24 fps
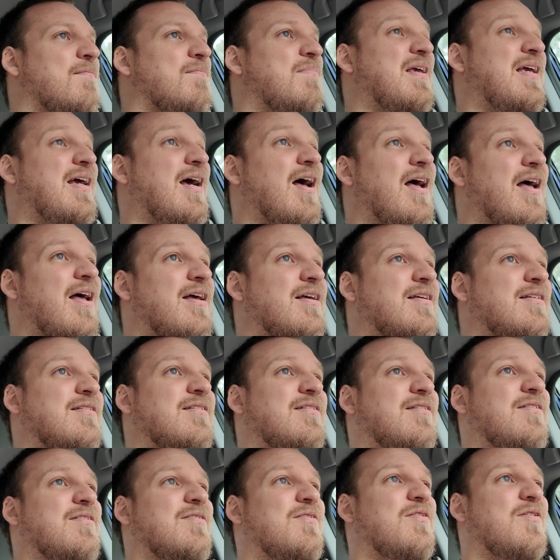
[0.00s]

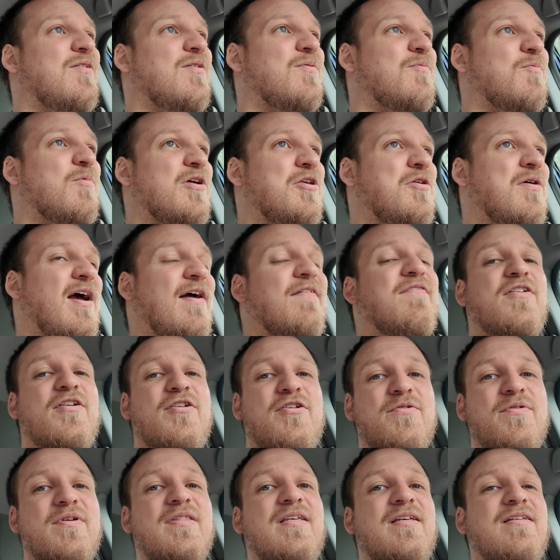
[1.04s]
because what you have to
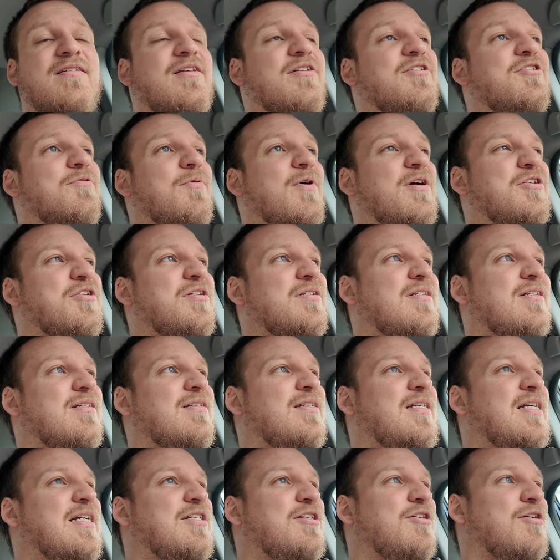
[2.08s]
do in these situations
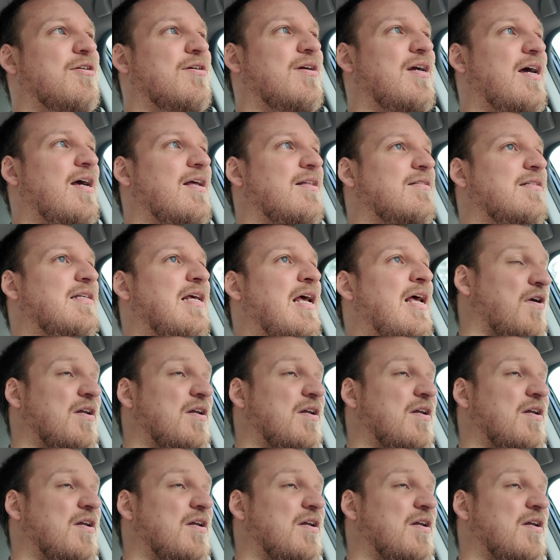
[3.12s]
is stick to your guns.